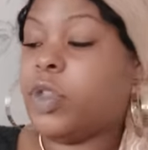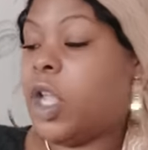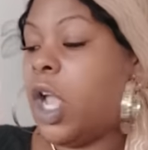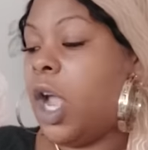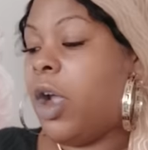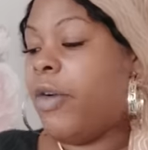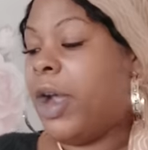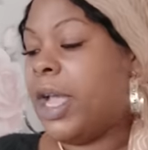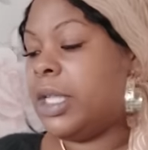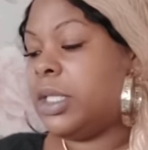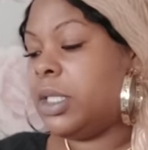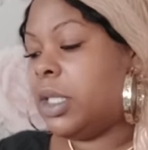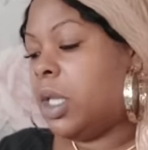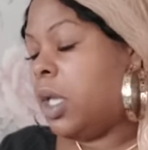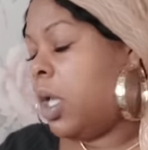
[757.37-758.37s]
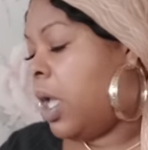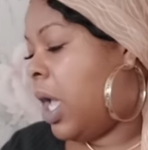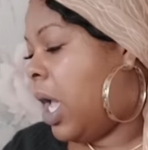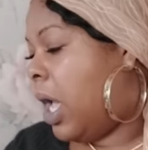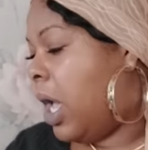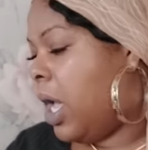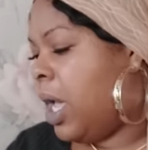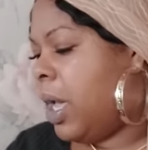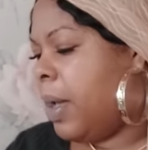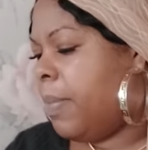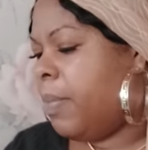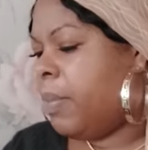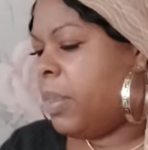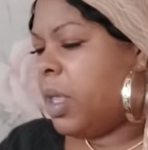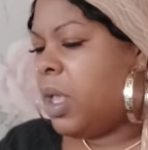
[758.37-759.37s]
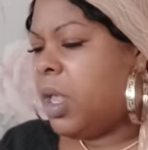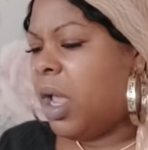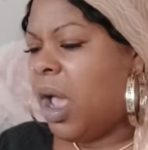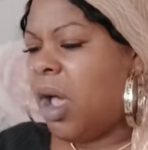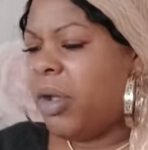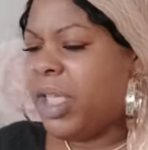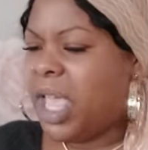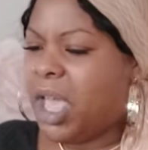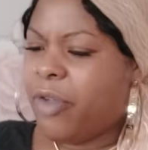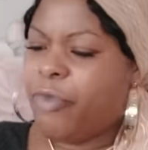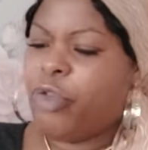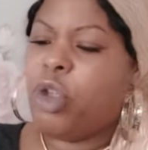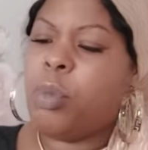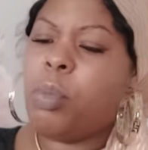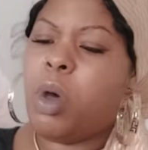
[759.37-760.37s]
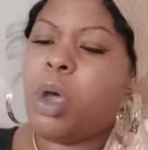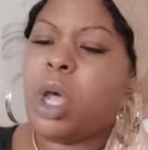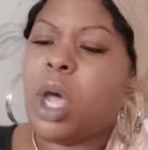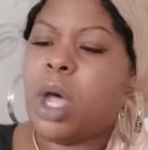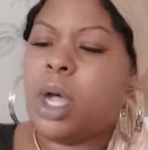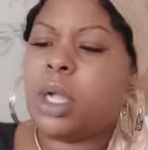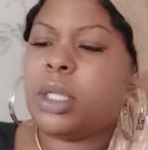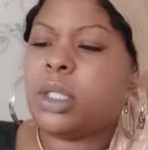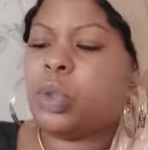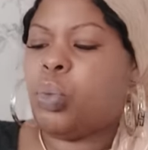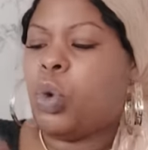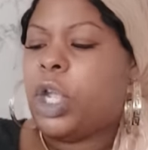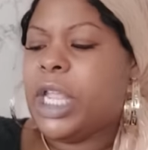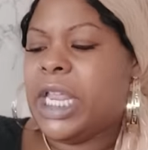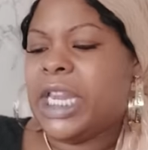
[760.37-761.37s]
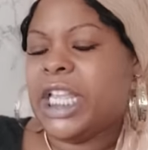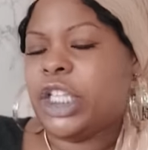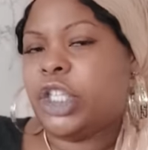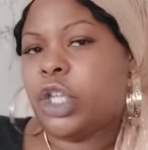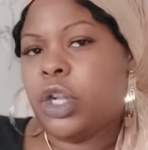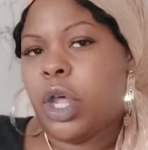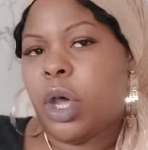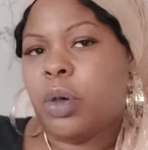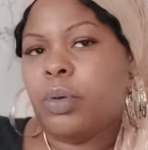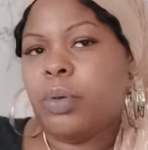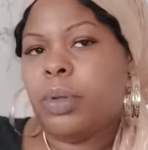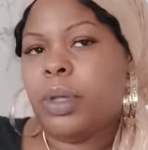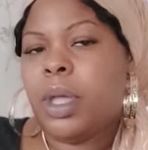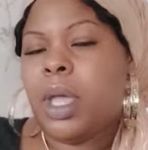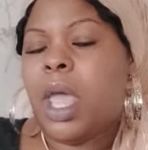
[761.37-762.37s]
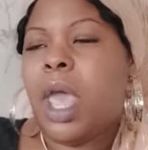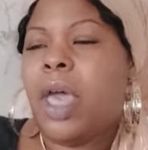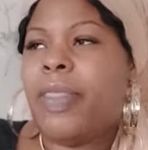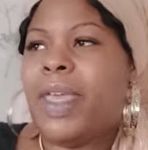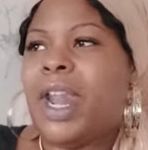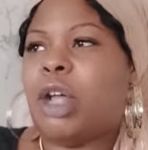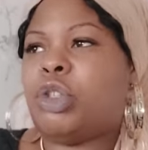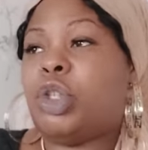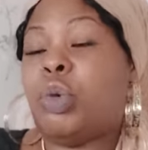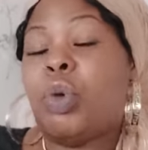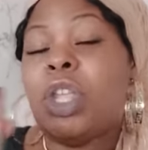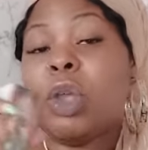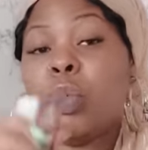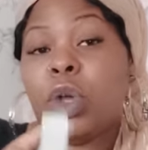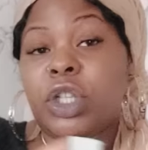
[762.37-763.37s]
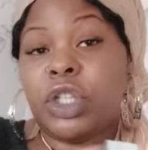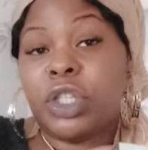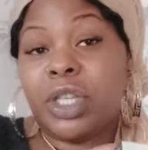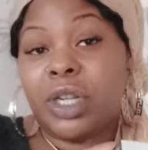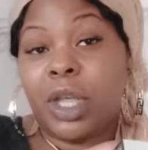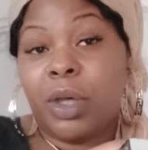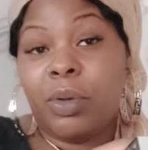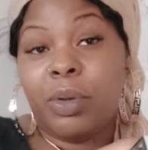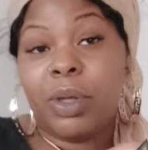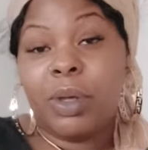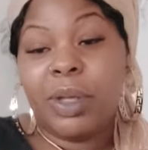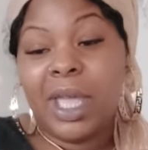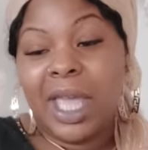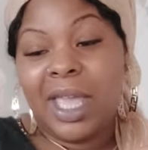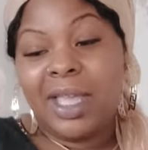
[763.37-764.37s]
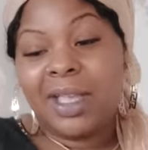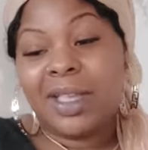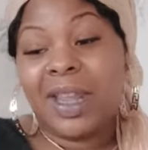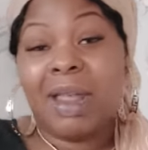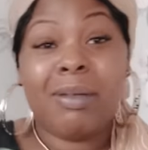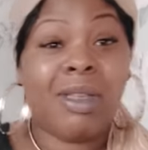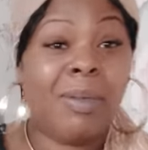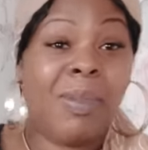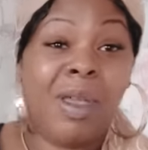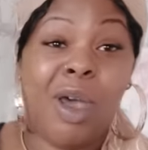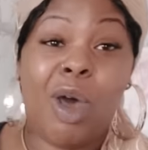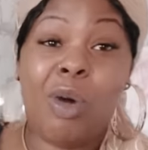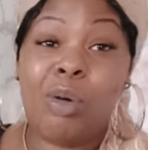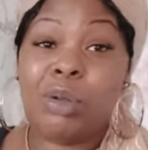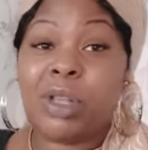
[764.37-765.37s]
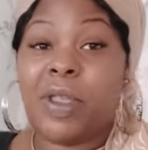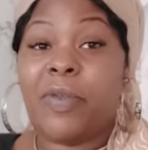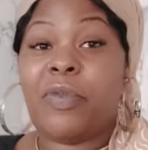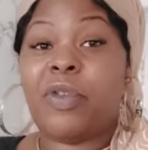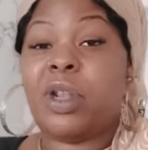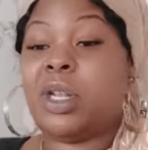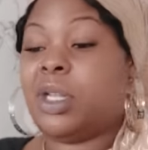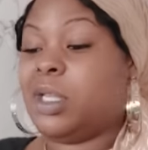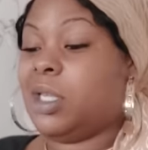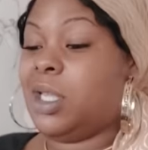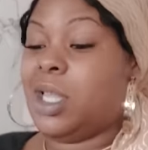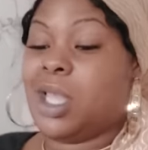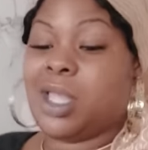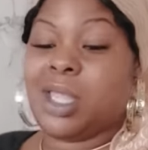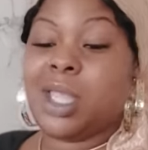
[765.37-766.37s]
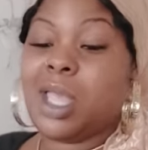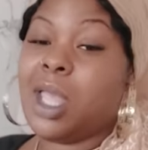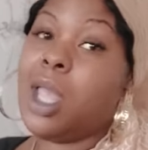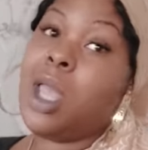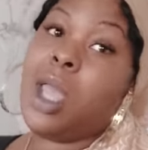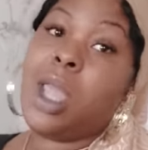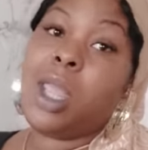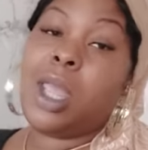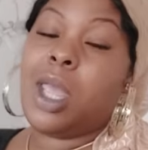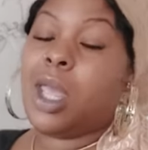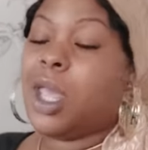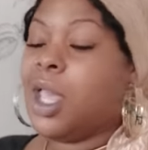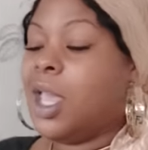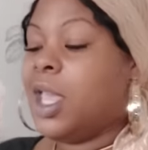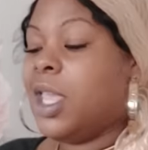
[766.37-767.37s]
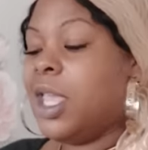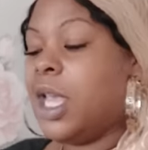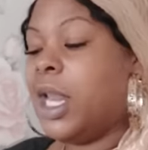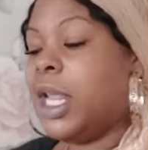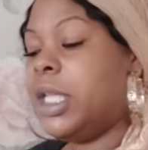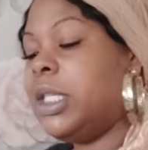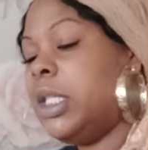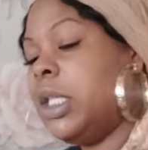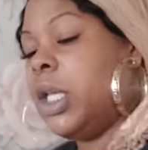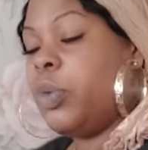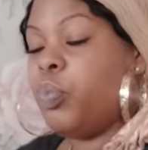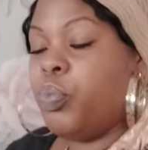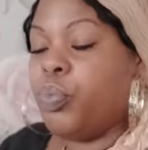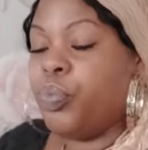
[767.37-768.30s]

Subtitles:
All right. I'll get a few more cards, what you need to know, and then I'll do what you want to know, okay? Because that could be a whole different... yeah, let's see.